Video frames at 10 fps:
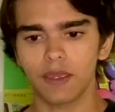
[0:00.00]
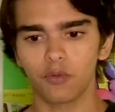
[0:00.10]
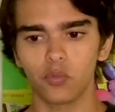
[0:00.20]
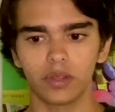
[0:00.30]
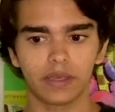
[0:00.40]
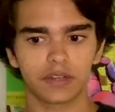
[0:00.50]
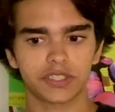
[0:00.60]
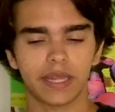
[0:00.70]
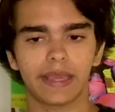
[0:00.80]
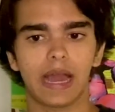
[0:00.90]
really
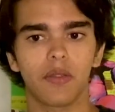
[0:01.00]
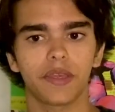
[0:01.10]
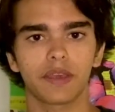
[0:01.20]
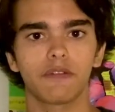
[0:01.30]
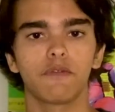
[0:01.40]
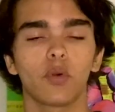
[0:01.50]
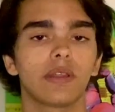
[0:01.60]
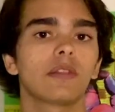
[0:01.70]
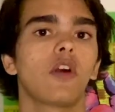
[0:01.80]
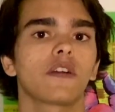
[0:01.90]
understanding how they can avoid
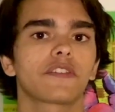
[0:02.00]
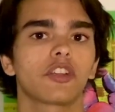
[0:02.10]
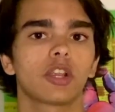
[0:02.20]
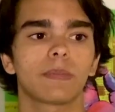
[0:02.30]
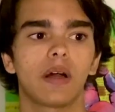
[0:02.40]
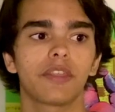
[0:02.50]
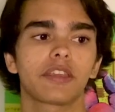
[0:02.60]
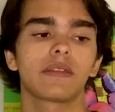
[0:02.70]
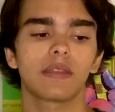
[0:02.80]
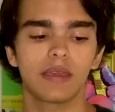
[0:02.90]
it long-term, how they
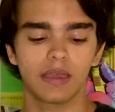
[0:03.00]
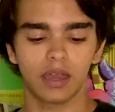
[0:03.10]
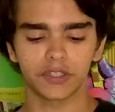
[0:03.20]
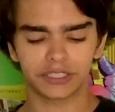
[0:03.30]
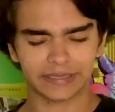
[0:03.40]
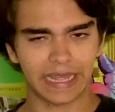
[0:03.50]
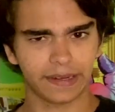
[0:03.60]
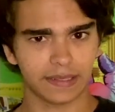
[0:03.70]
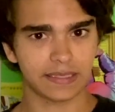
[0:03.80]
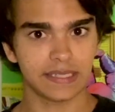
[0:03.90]
can
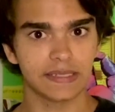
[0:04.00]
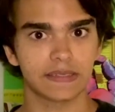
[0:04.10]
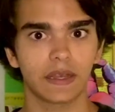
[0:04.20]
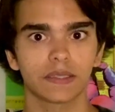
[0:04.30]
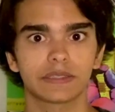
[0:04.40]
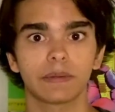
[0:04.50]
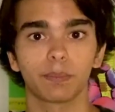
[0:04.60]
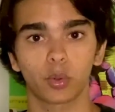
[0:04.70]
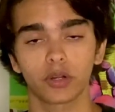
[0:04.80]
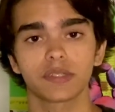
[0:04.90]
understand the T cells, the
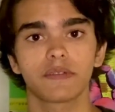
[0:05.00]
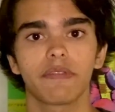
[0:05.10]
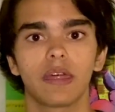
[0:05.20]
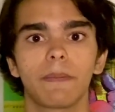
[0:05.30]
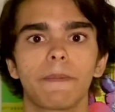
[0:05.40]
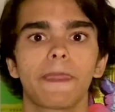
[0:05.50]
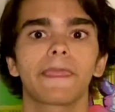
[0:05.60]
importance of them,